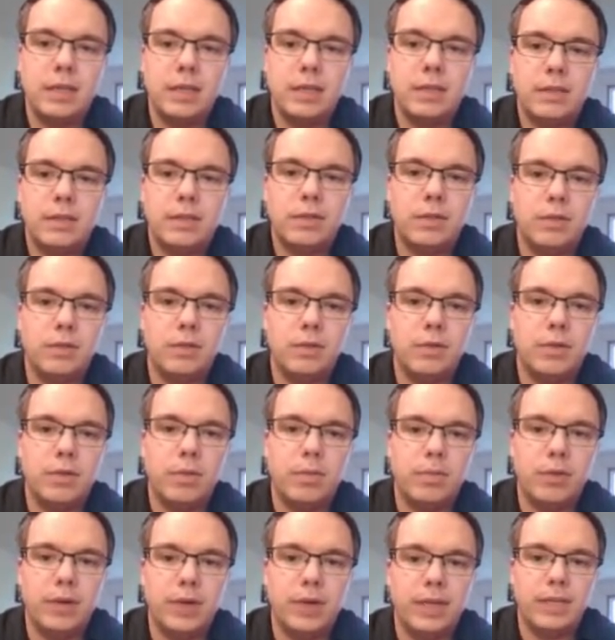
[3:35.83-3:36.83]

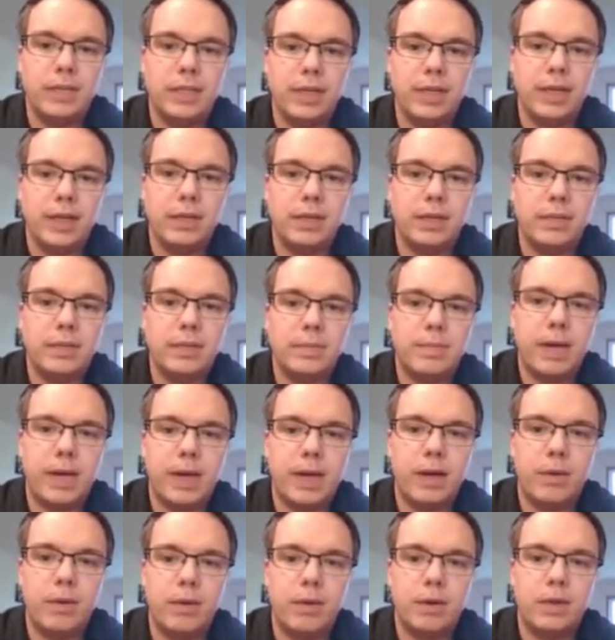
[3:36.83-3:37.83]
to bring down this
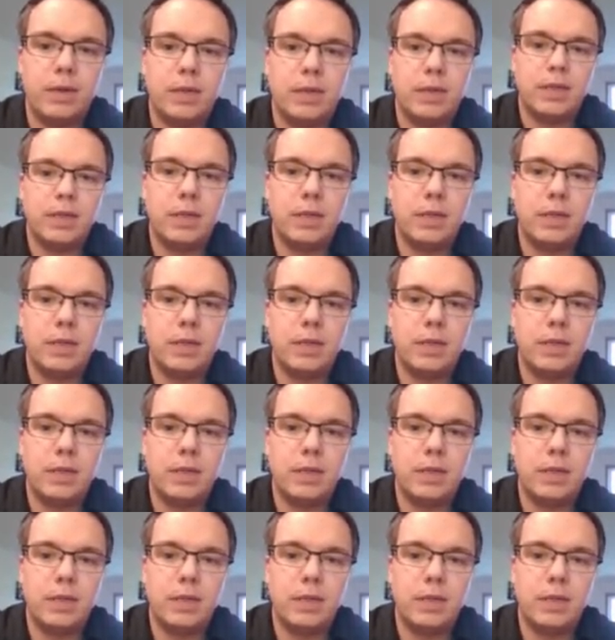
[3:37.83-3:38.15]
power,